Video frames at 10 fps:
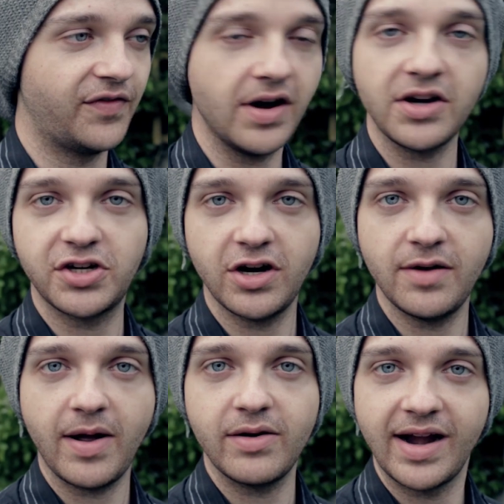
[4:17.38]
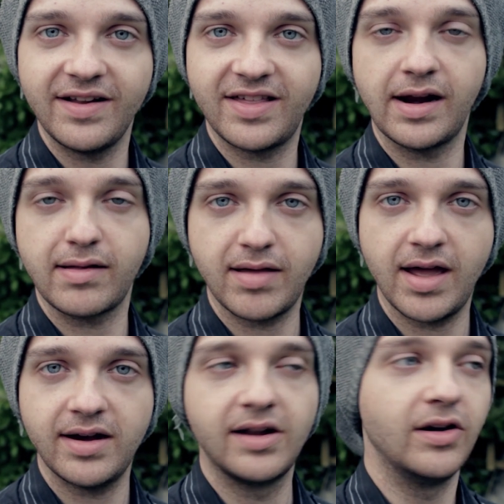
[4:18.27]
If you're not sure about anything I
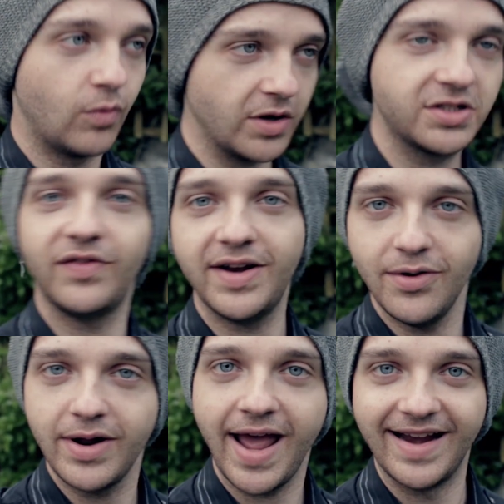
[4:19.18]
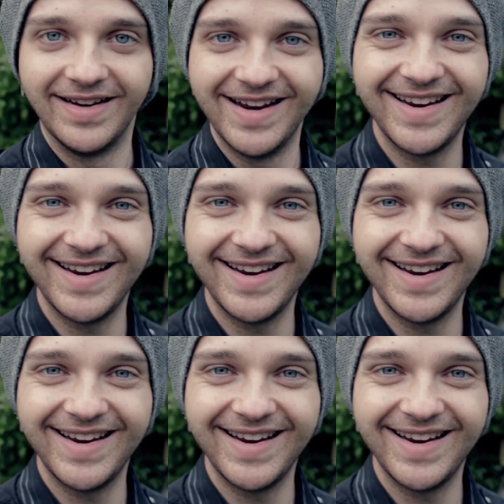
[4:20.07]
said, watch the video again.